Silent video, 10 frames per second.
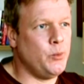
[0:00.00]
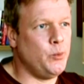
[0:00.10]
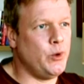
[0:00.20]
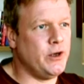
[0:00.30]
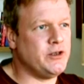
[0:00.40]

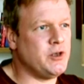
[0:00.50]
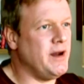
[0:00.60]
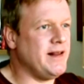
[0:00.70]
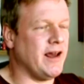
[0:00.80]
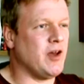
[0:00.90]
But to
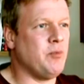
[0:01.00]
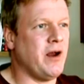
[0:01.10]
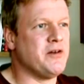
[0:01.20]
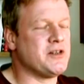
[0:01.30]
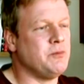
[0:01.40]
make that
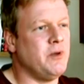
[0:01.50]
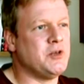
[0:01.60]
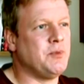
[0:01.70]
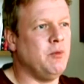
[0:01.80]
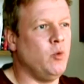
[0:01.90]
comparison,
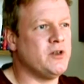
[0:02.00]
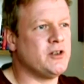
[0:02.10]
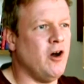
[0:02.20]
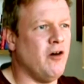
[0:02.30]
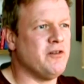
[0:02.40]
most people would
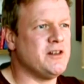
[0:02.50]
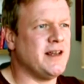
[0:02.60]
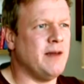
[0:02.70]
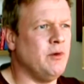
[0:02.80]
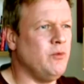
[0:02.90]
scoff and
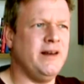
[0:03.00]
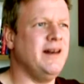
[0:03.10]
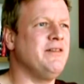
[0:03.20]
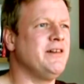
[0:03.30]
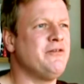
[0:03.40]
say, but we
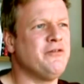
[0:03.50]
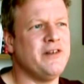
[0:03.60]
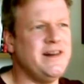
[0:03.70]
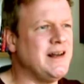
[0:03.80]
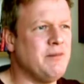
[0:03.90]
live in a
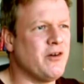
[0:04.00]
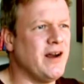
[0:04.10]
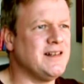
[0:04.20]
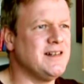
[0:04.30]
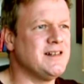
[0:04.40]
free
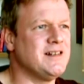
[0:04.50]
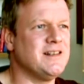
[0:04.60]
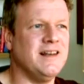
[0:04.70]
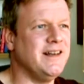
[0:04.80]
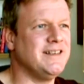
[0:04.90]
democratic
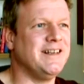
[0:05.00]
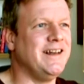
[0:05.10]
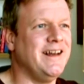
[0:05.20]
society.